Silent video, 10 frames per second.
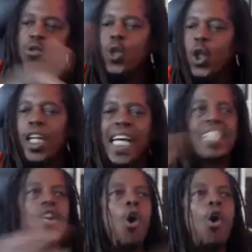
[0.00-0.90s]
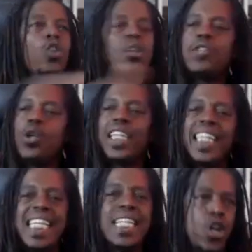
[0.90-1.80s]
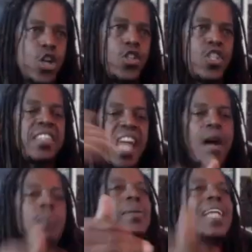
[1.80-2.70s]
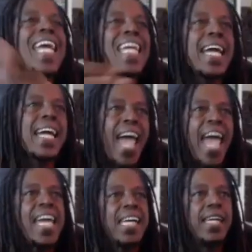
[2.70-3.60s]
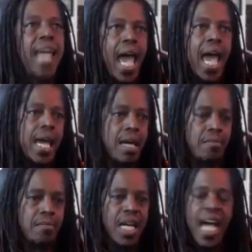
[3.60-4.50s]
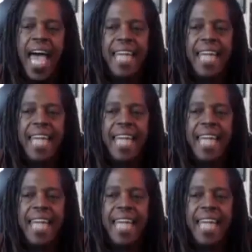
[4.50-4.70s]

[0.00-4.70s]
at all of your leaders, they are playing a game. And that